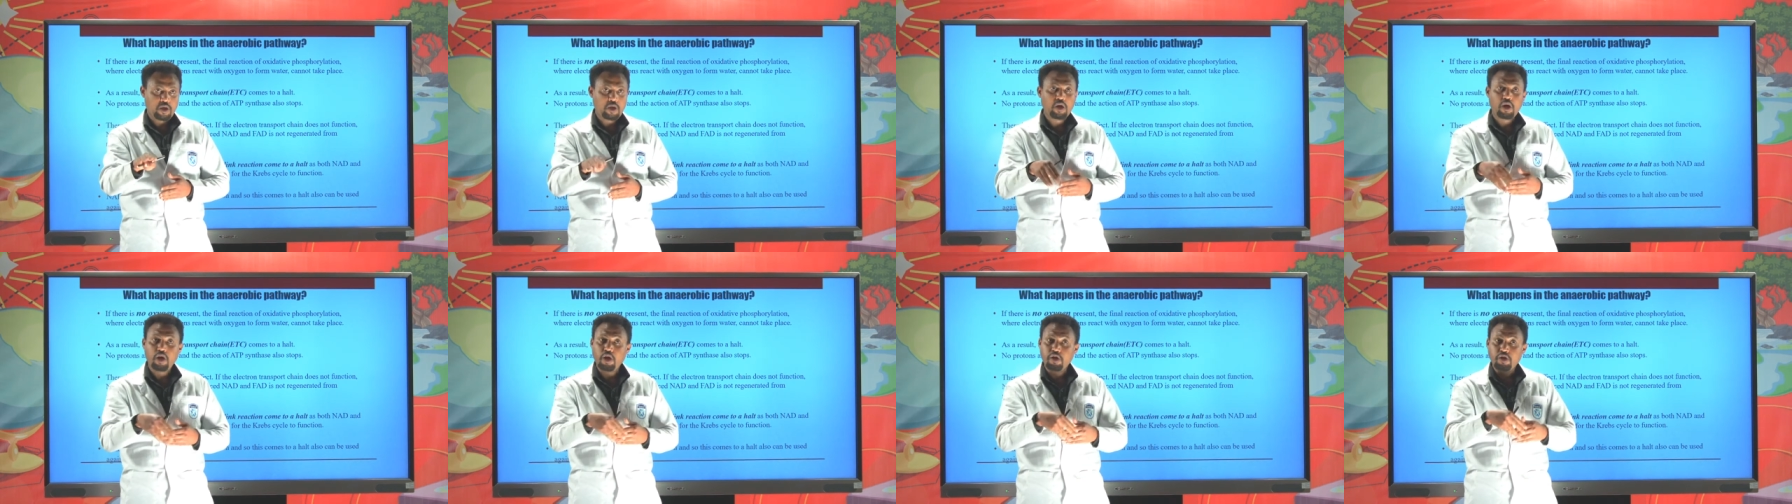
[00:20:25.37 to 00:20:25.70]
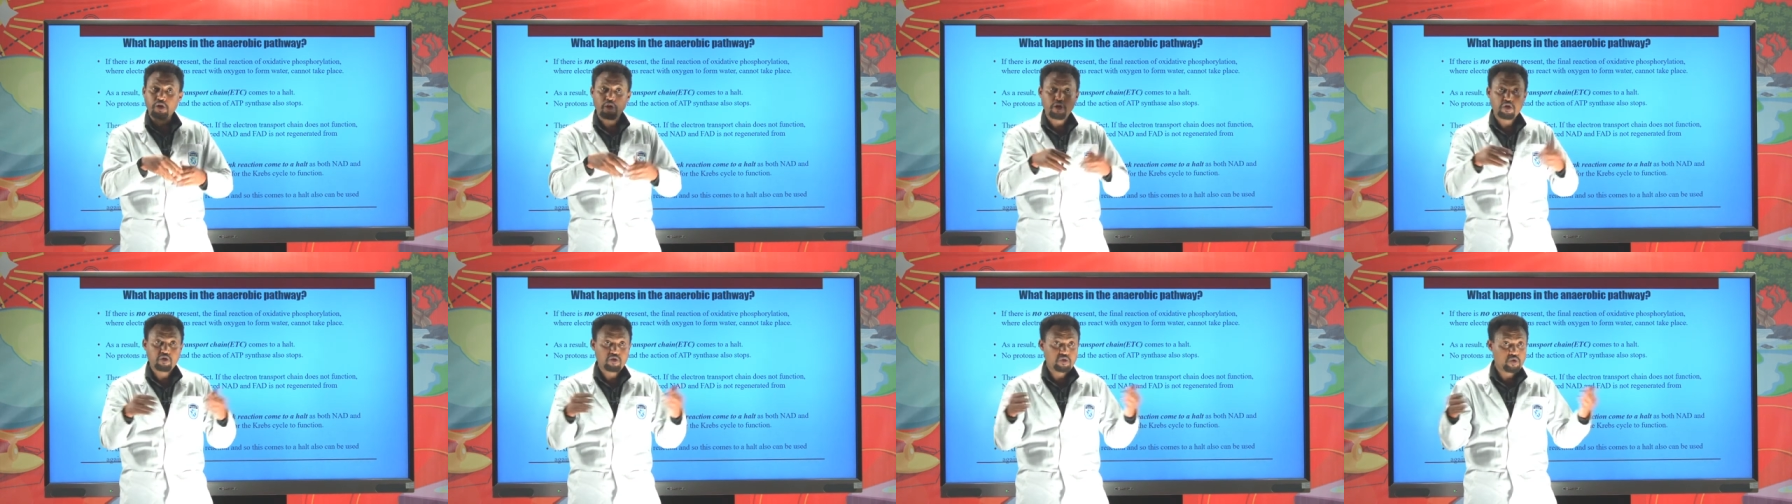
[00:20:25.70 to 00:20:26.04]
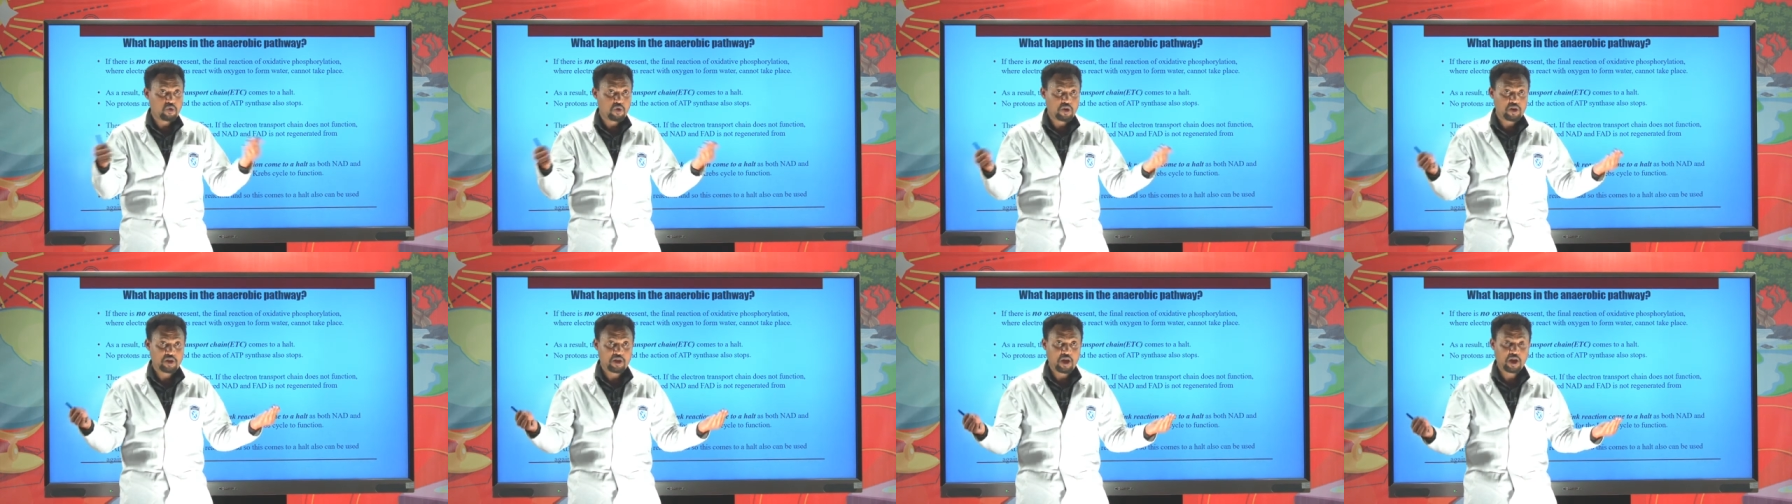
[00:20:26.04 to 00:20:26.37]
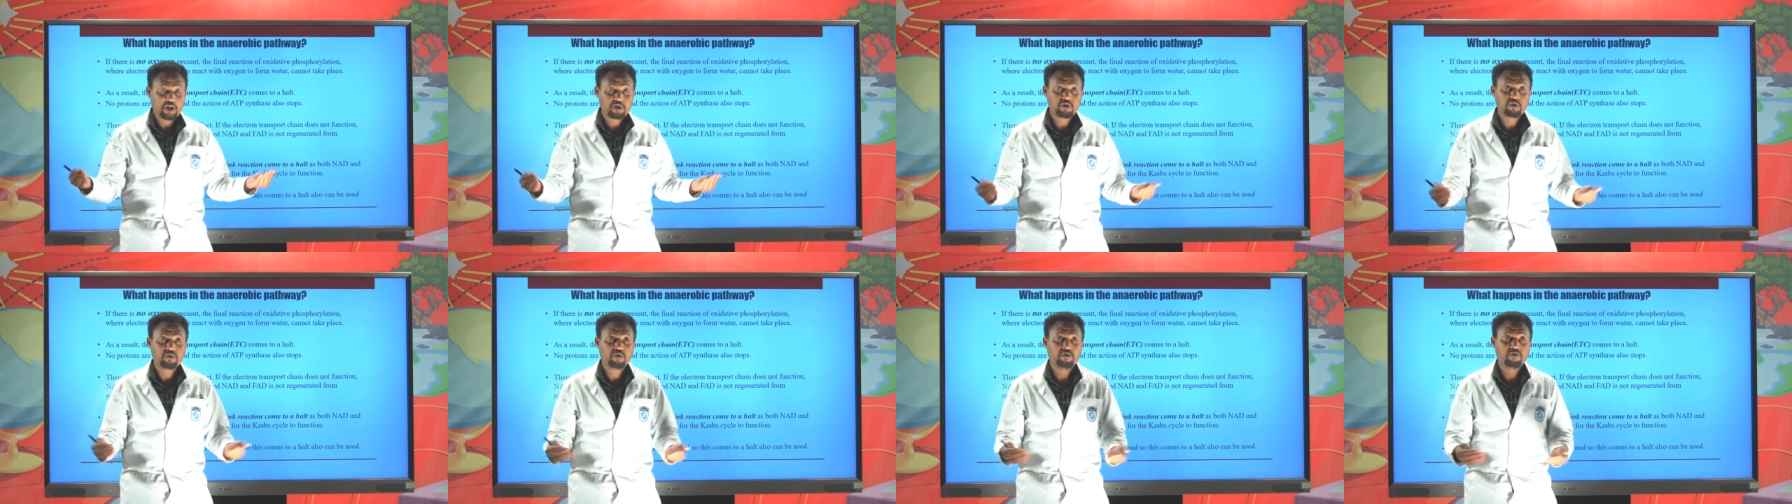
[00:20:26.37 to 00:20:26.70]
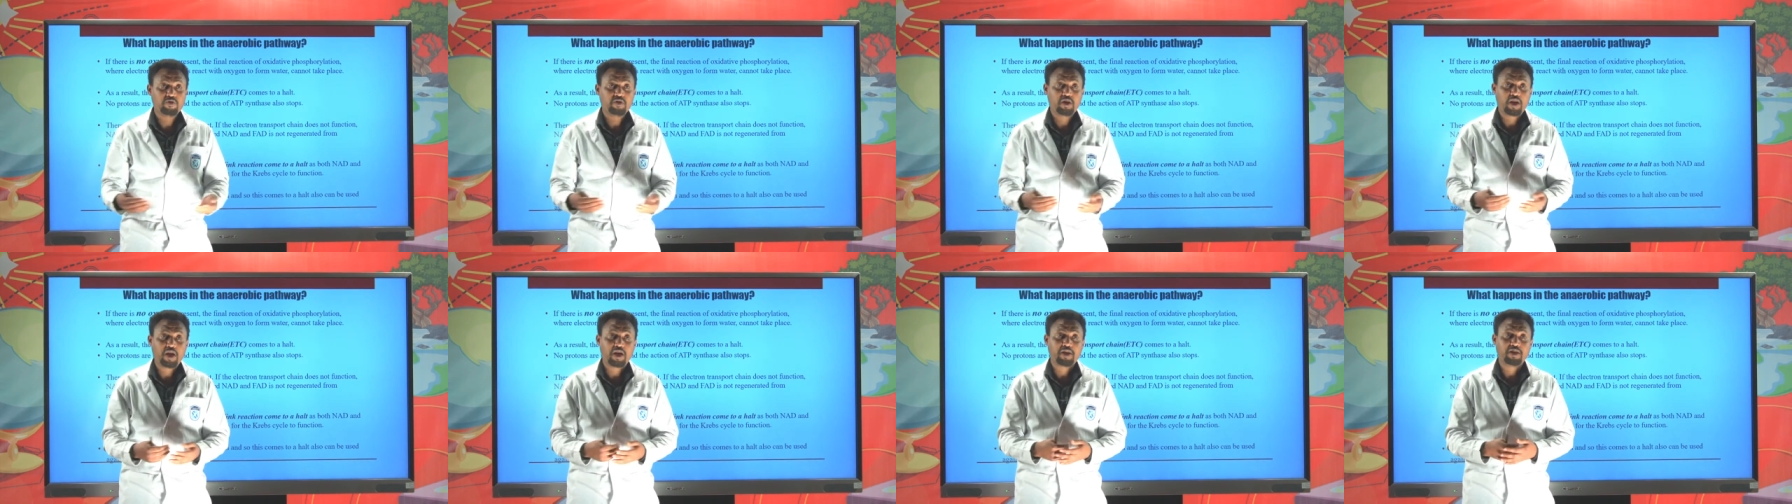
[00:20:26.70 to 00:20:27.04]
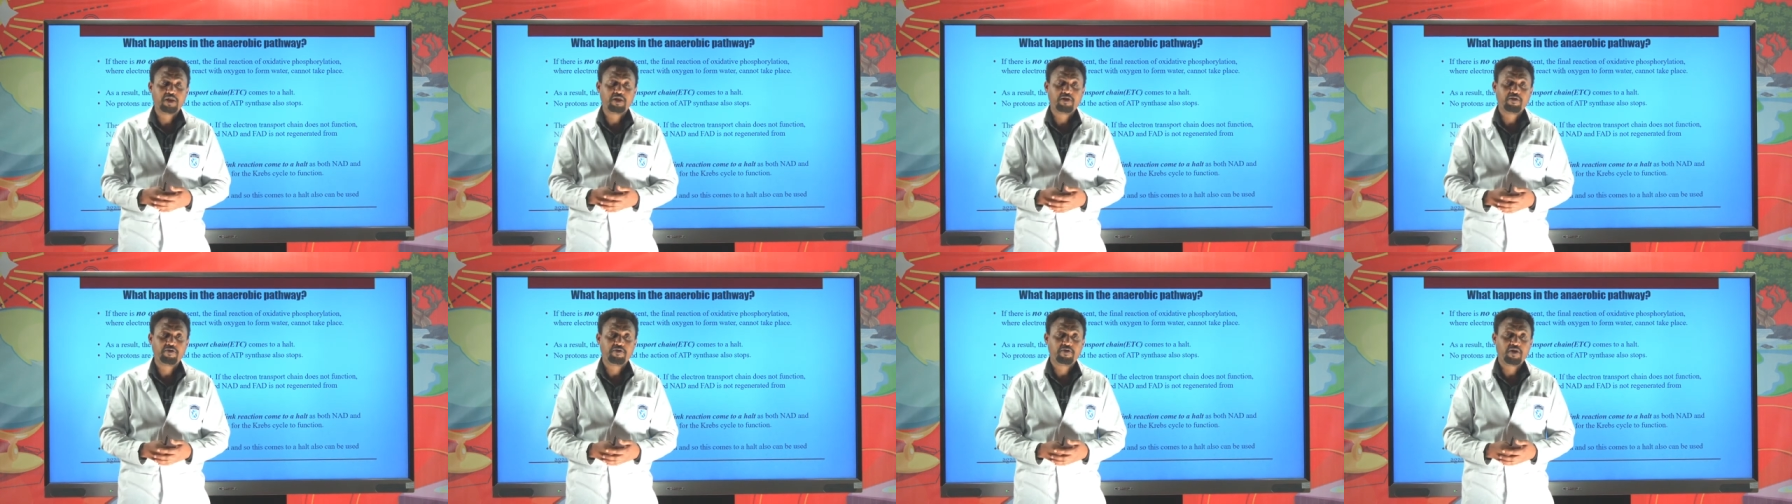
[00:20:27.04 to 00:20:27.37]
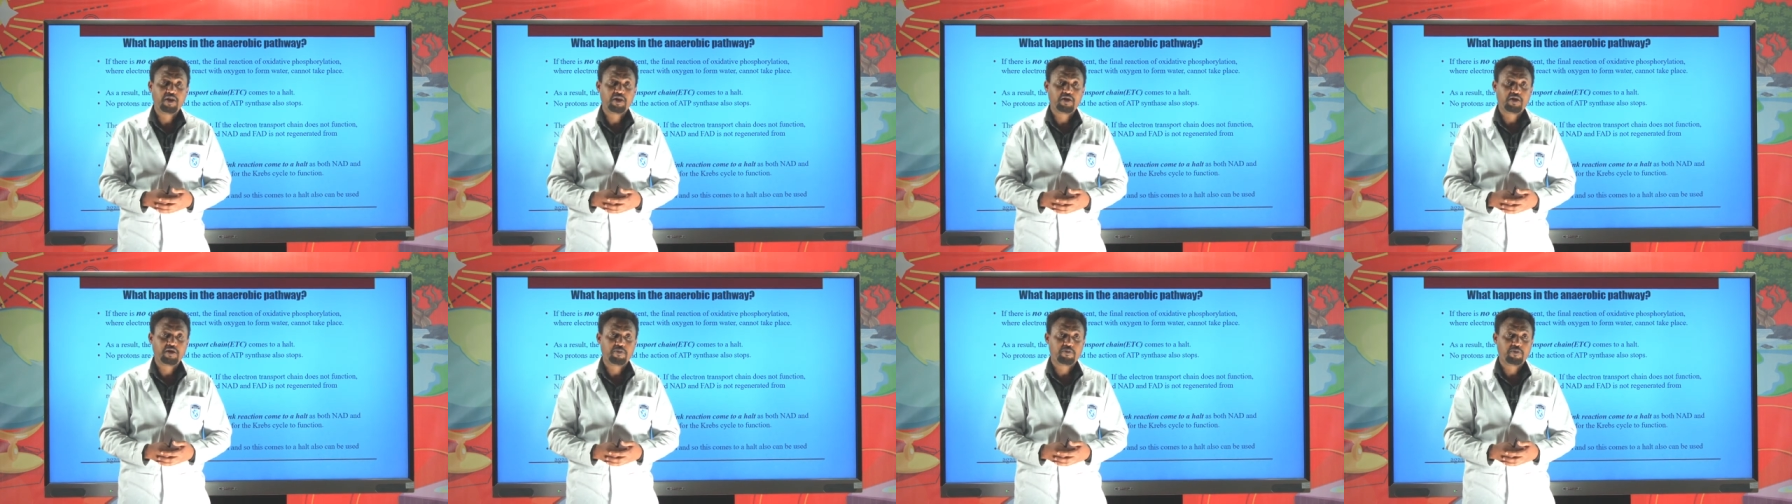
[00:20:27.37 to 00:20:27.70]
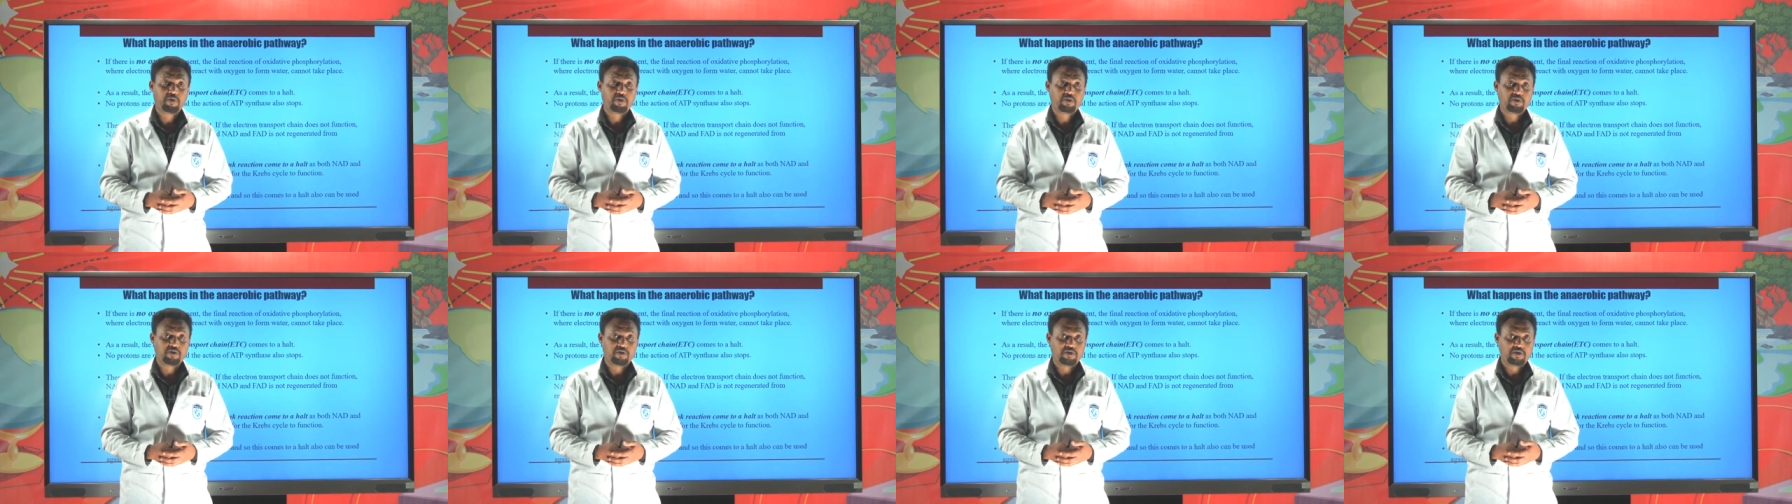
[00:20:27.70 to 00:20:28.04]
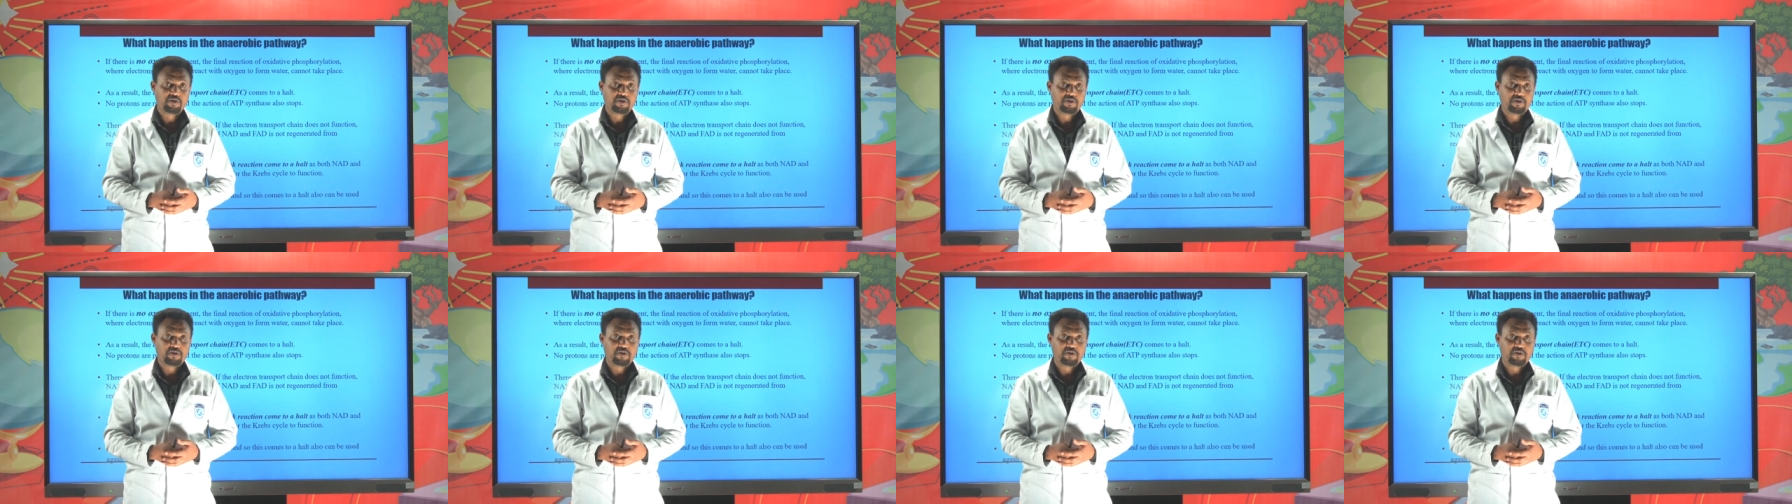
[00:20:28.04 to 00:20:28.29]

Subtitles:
And there is no reduction of NAD and fat in the process.